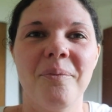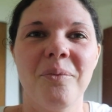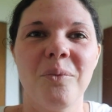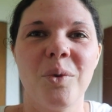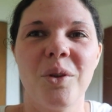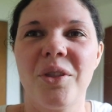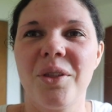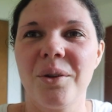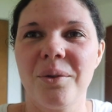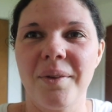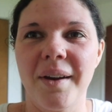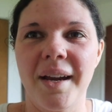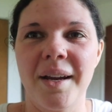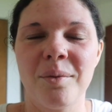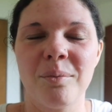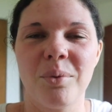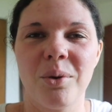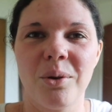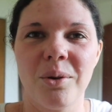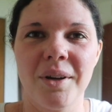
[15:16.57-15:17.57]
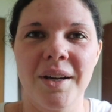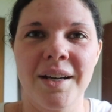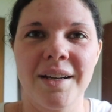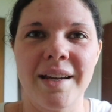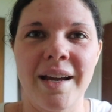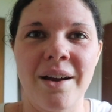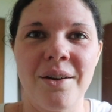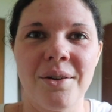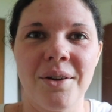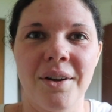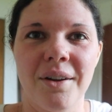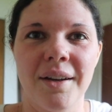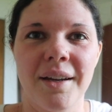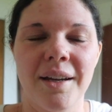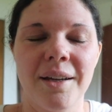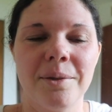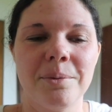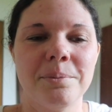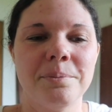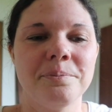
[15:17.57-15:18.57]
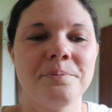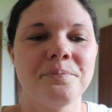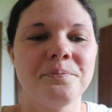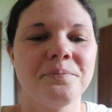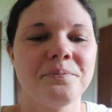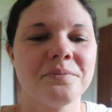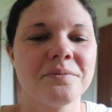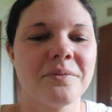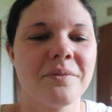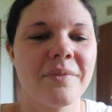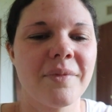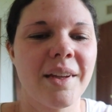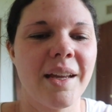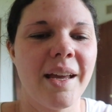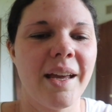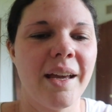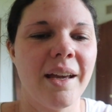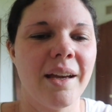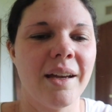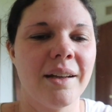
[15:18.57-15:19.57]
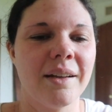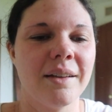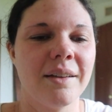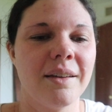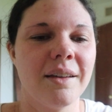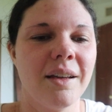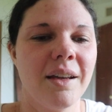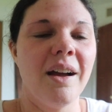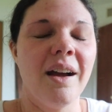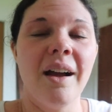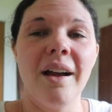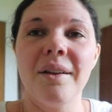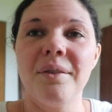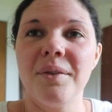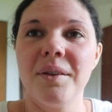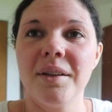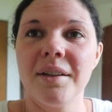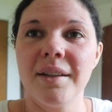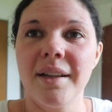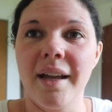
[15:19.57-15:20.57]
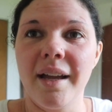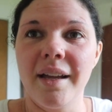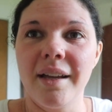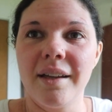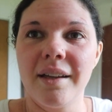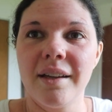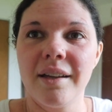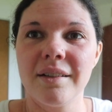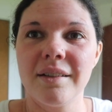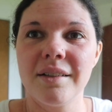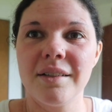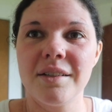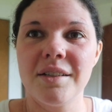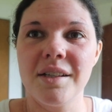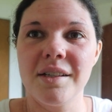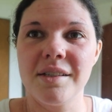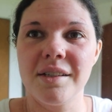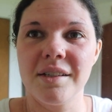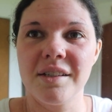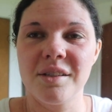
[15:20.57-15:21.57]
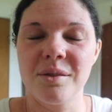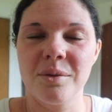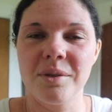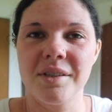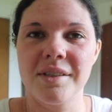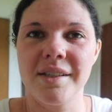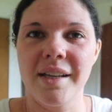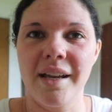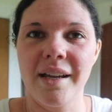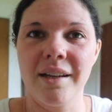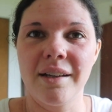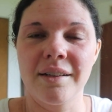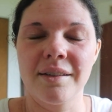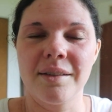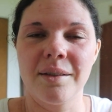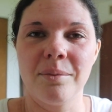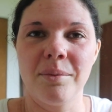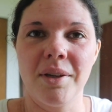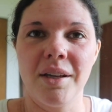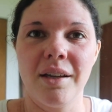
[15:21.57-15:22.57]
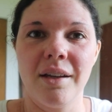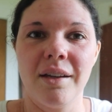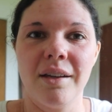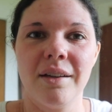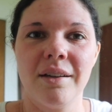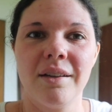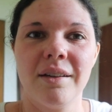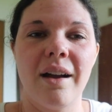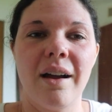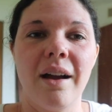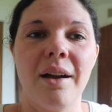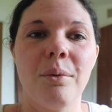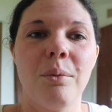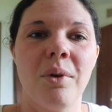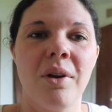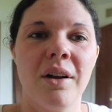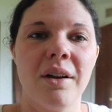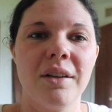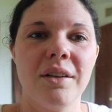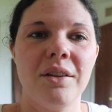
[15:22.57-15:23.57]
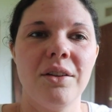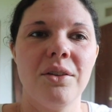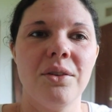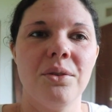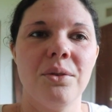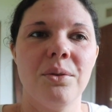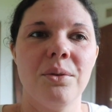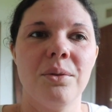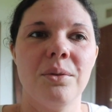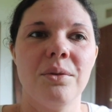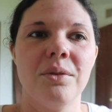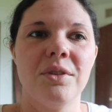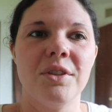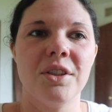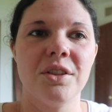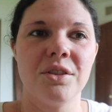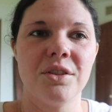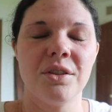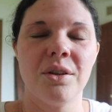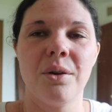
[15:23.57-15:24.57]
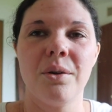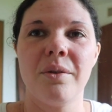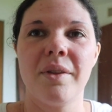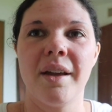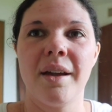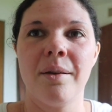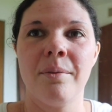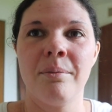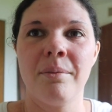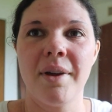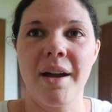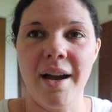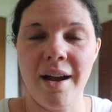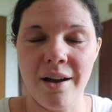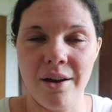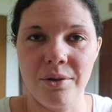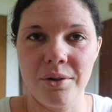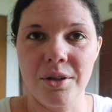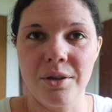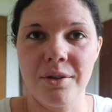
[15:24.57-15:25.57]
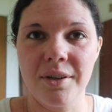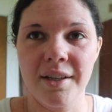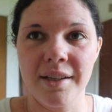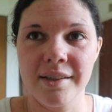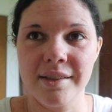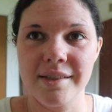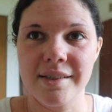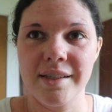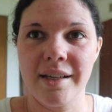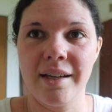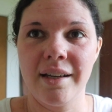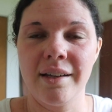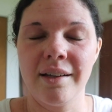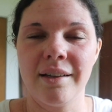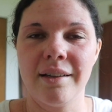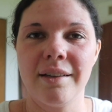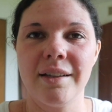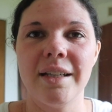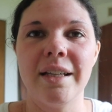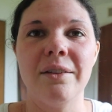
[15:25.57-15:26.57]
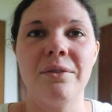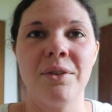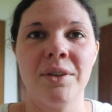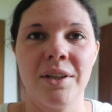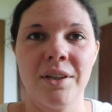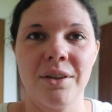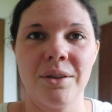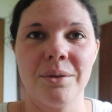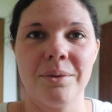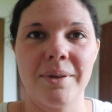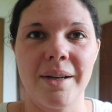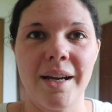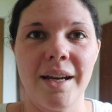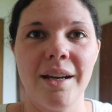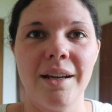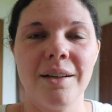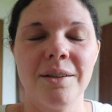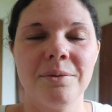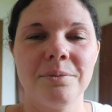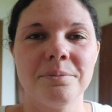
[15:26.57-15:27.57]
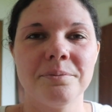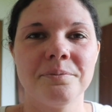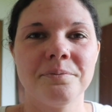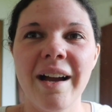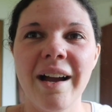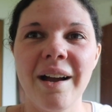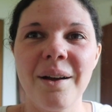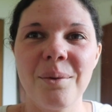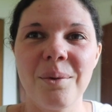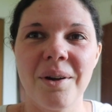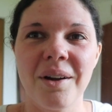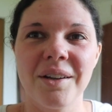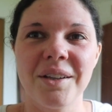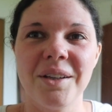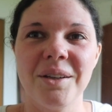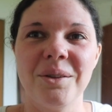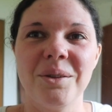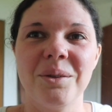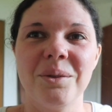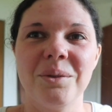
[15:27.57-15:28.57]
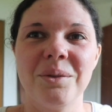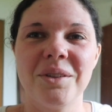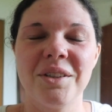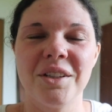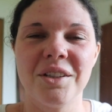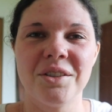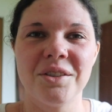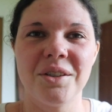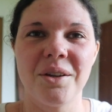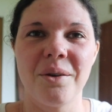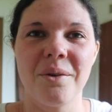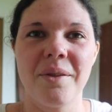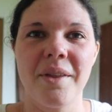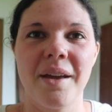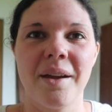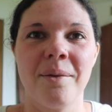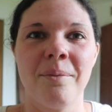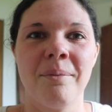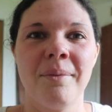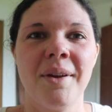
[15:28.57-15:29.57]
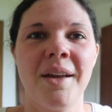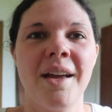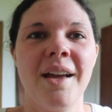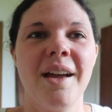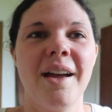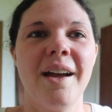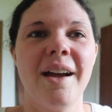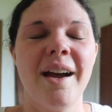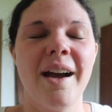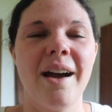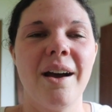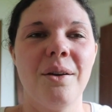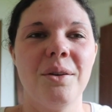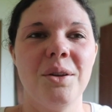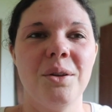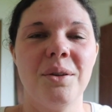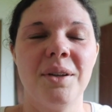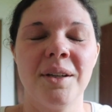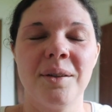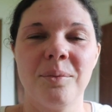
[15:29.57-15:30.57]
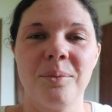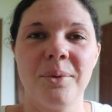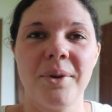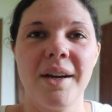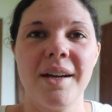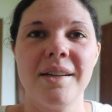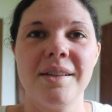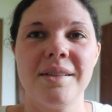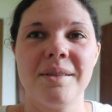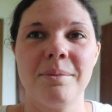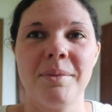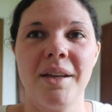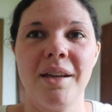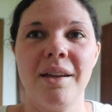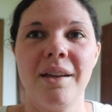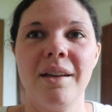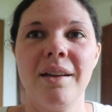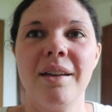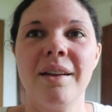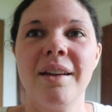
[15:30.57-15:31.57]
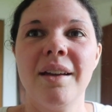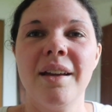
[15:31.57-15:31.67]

with the rain pouring down on it. And I feel like Jesus was saying to me, I want you to show them how you can sing even in the rain. I want you to show them how you can praise me